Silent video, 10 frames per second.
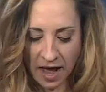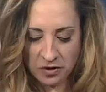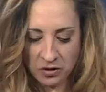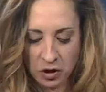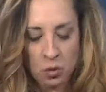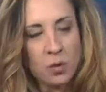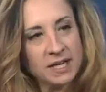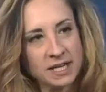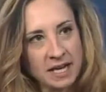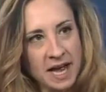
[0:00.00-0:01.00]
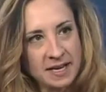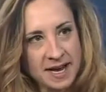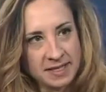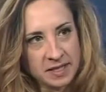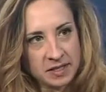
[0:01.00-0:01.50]
at the liquidity and
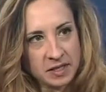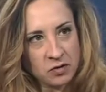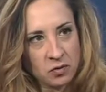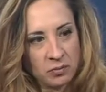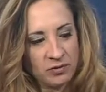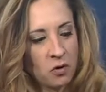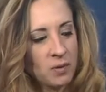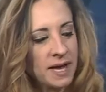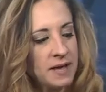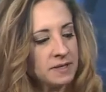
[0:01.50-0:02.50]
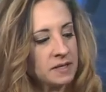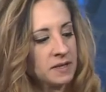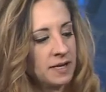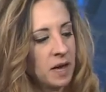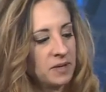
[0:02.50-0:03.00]
SEC rule. And before we get into the
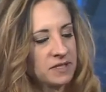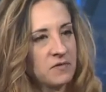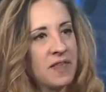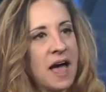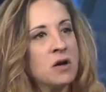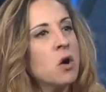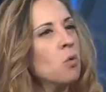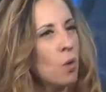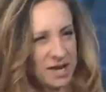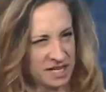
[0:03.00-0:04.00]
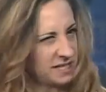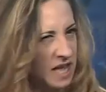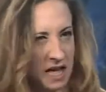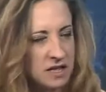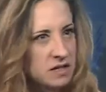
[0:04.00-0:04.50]
dynamics of that, what is
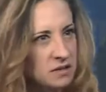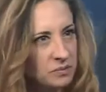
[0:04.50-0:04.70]
that?